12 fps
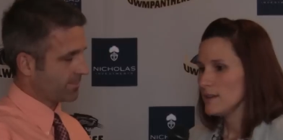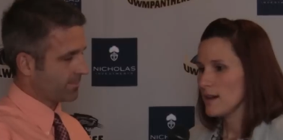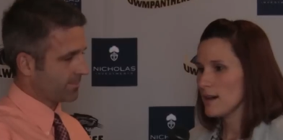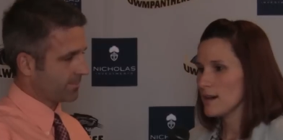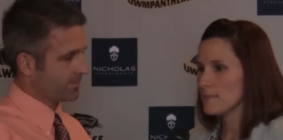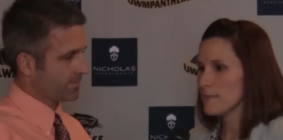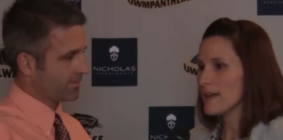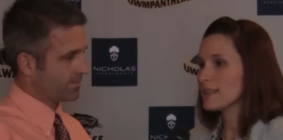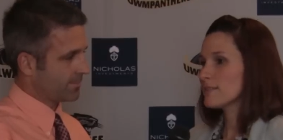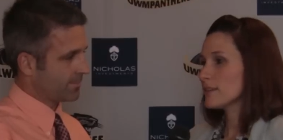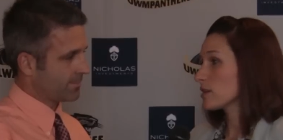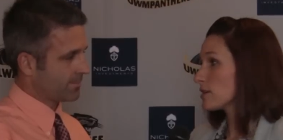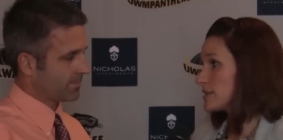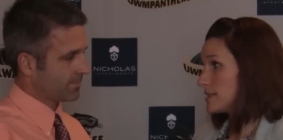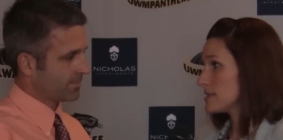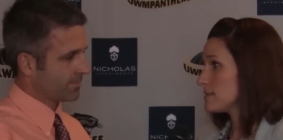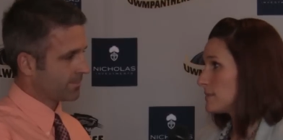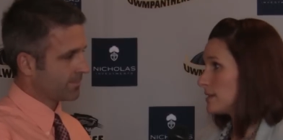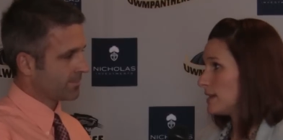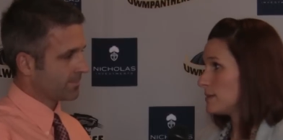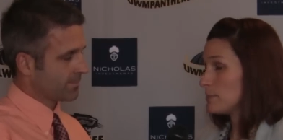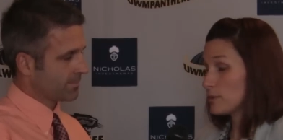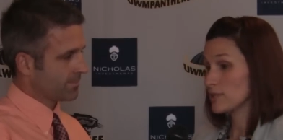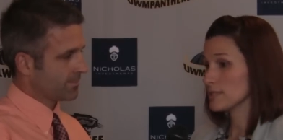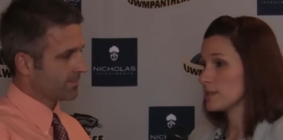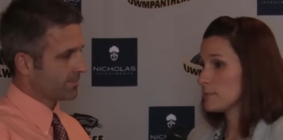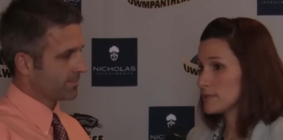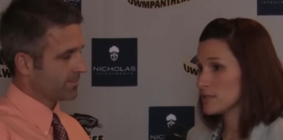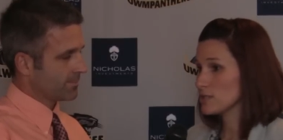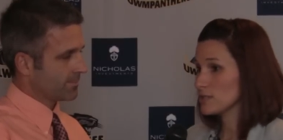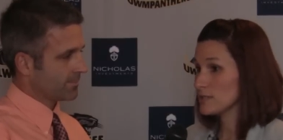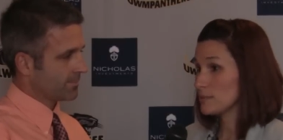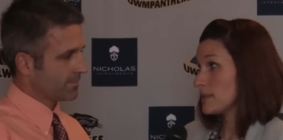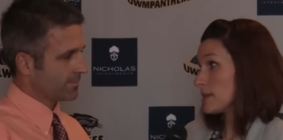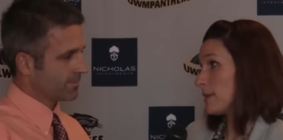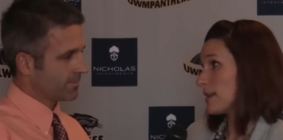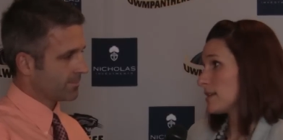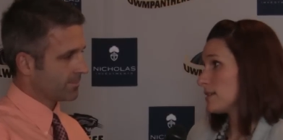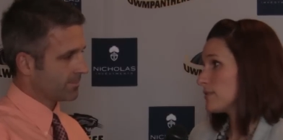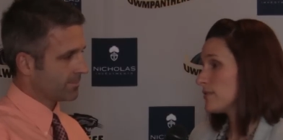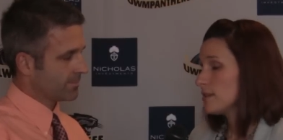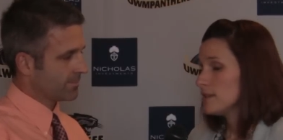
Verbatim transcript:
Speaker 1: um, elevate our team and put us in a position to be competitive.